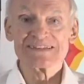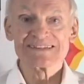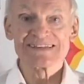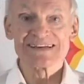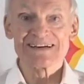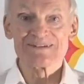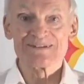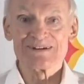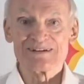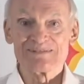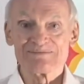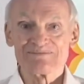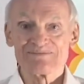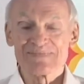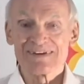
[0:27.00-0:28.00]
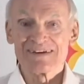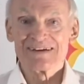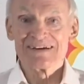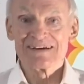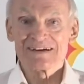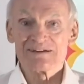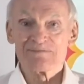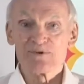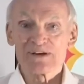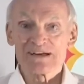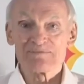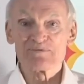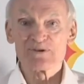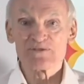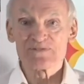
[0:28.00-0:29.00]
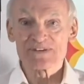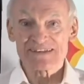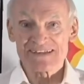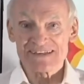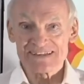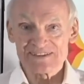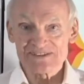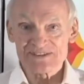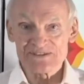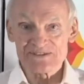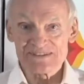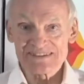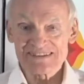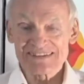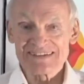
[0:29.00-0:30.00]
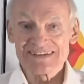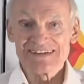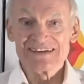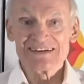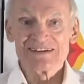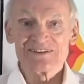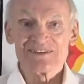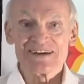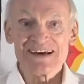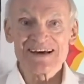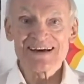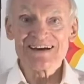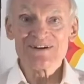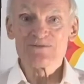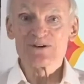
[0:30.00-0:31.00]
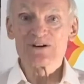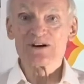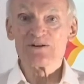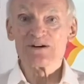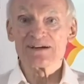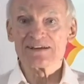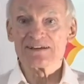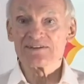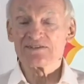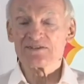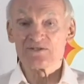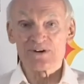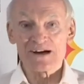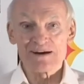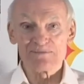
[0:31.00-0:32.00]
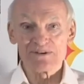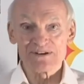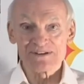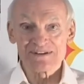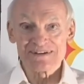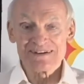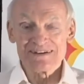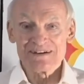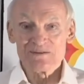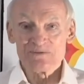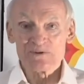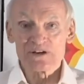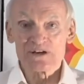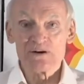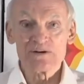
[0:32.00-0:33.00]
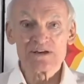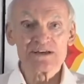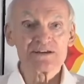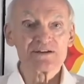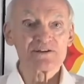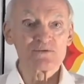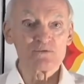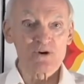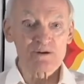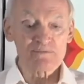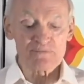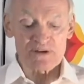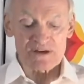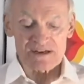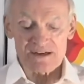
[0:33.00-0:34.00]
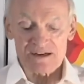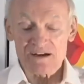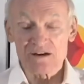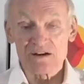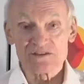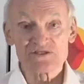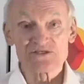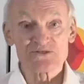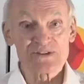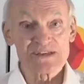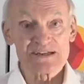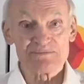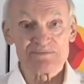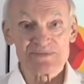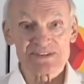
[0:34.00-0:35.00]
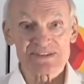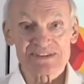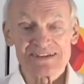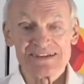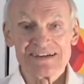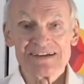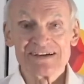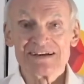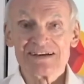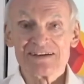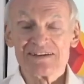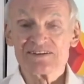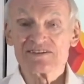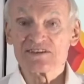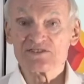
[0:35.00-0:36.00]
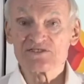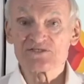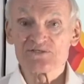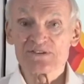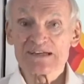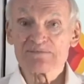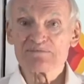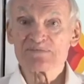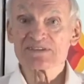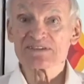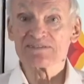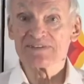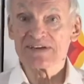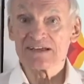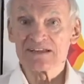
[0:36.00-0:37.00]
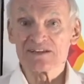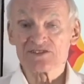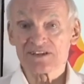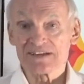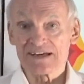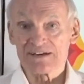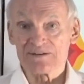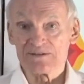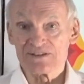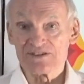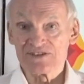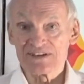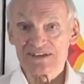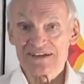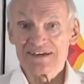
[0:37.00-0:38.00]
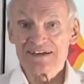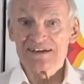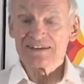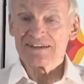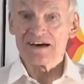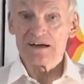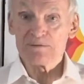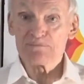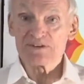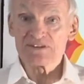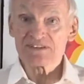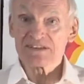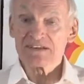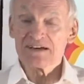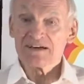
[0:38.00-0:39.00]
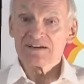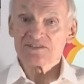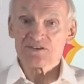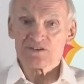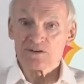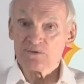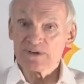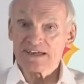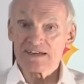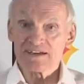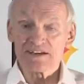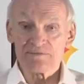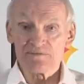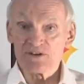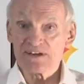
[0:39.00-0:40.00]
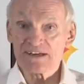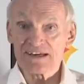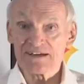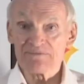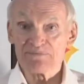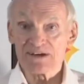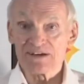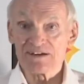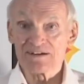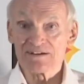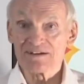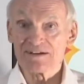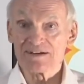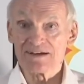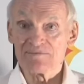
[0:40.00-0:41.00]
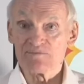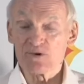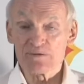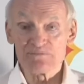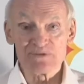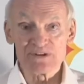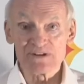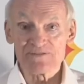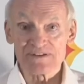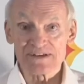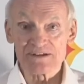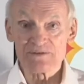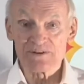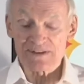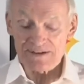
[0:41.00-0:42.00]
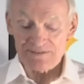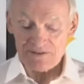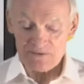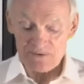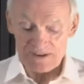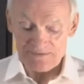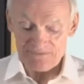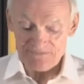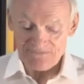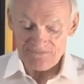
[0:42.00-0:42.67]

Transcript: Good morning, Perfect English students. Today we're going into grammar. We're going into the workbook called Streams. These are streams of English language to help us so that we can communicate better and more beautifully with everyone.